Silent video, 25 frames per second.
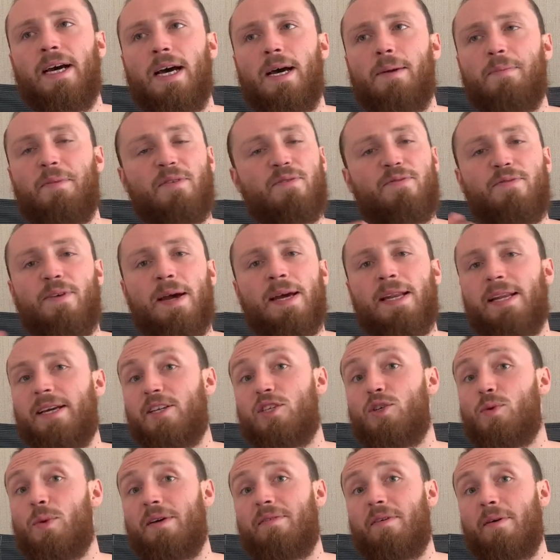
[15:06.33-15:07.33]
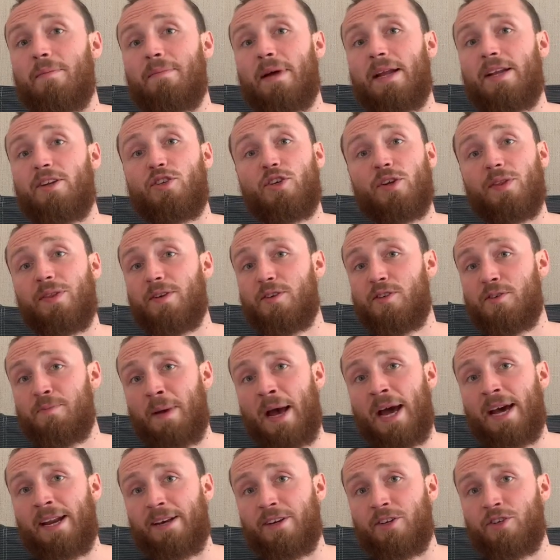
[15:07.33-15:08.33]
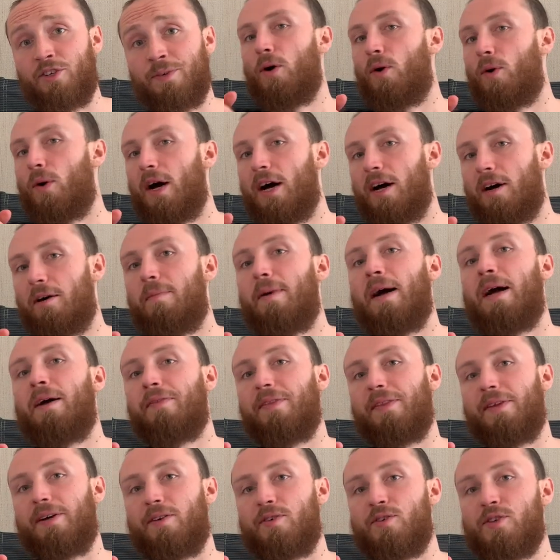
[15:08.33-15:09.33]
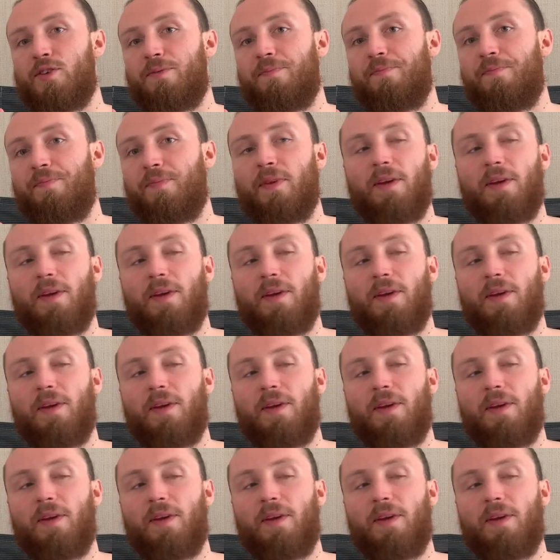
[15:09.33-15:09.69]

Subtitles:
but failing to ever mention the Spanish. Or how about this?